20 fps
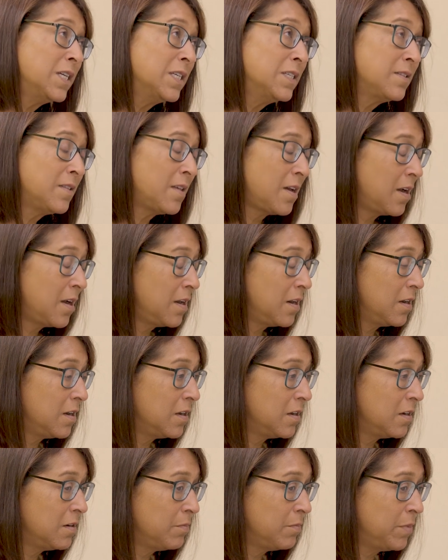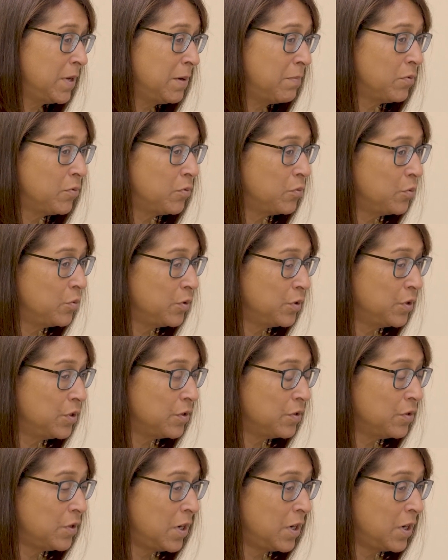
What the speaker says: is that people would